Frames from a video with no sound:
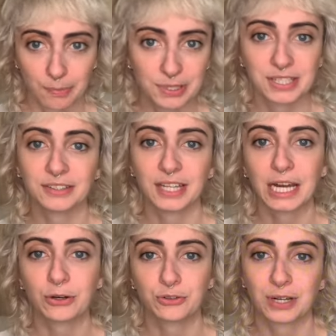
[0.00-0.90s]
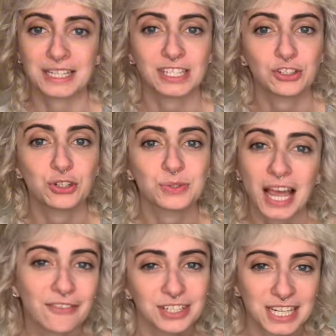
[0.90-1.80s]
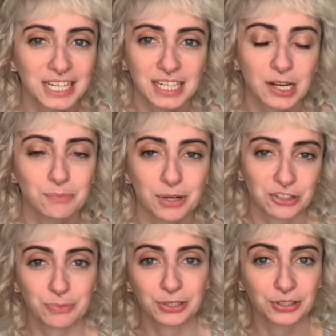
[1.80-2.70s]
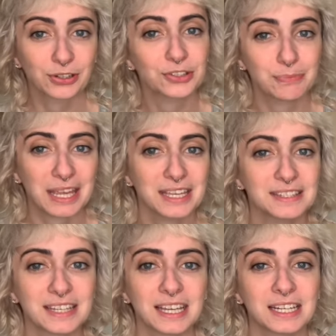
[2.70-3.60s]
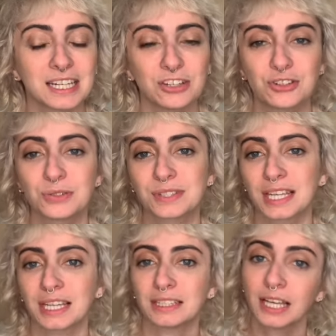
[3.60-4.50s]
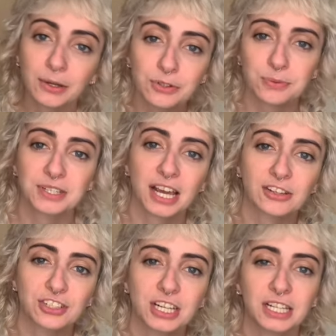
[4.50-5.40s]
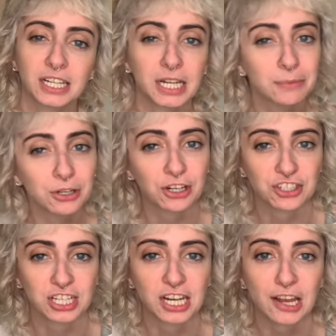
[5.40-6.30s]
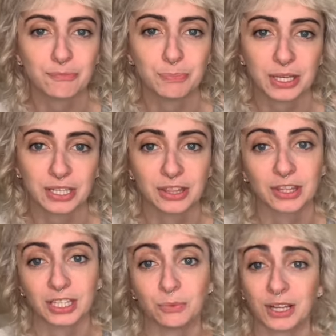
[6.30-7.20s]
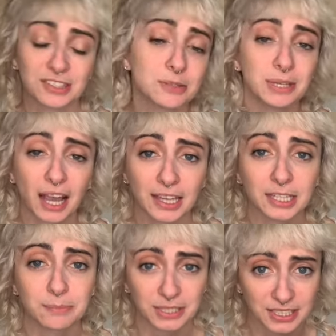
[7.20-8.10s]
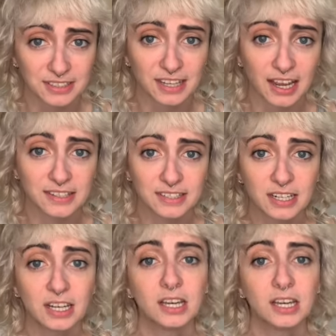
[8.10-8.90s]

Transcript: Up until now, trans issues haven't taken up much political space, and issues like language protection and immigration have been the ones to be highly politicized.